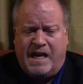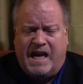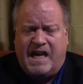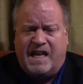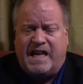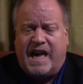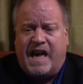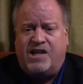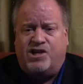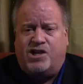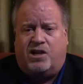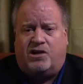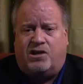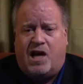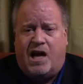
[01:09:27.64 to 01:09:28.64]
engage
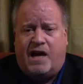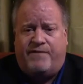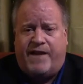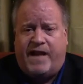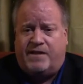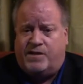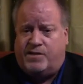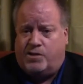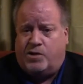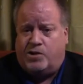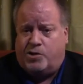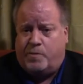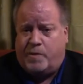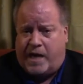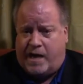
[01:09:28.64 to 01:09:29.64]
in a lot of
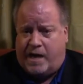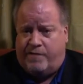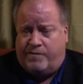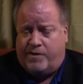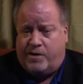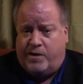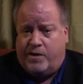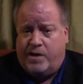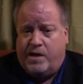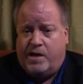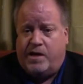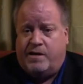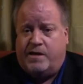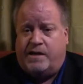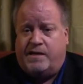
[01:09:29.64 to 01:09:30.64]
antisocial behavior.
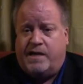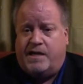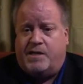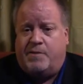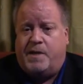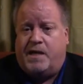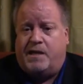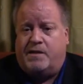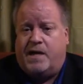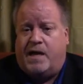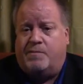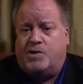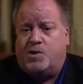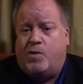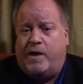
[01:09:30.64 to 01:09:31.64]
They tend to be at
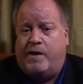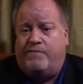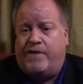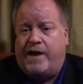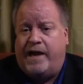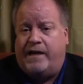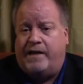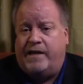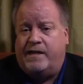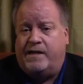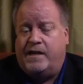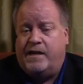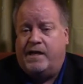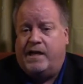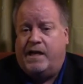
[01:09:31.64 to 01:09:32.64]
times quite
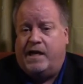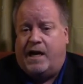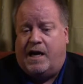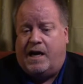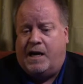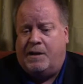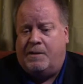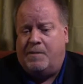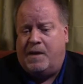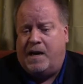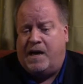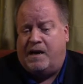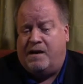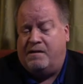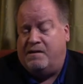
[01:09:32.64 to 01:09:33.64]
violent,
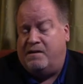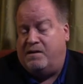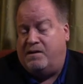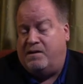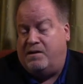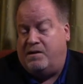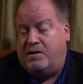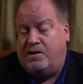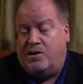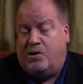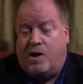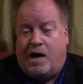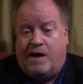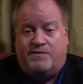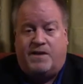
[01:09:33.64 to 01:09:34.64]
and
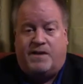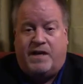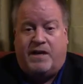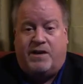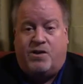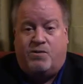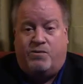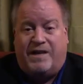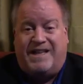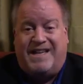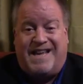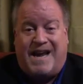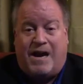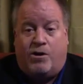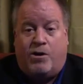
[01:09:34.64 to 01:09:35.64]
often they don't
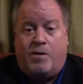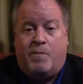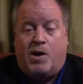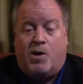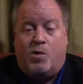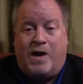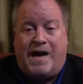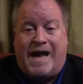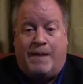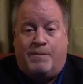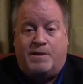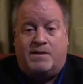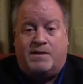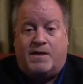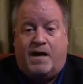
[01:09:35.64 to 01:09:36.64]
really care about what
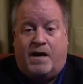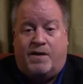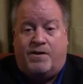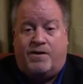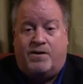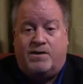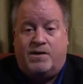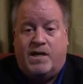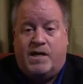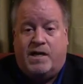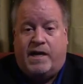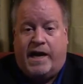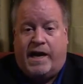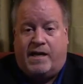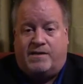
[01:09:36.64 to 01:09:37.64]
happens to others
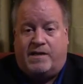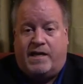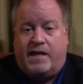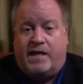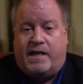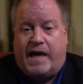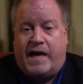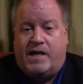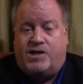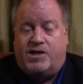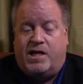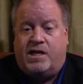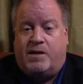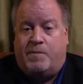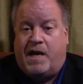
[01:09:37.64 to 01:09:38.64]
as they
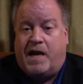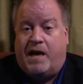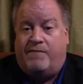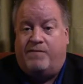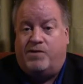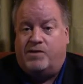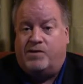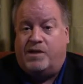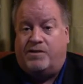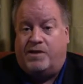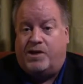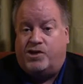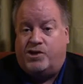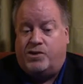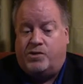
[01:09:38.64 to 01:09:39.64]
engage in the behaviors that
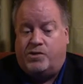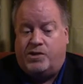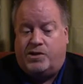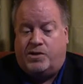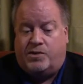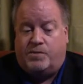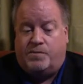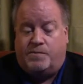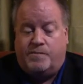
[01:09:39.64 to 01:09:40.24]
they choose to.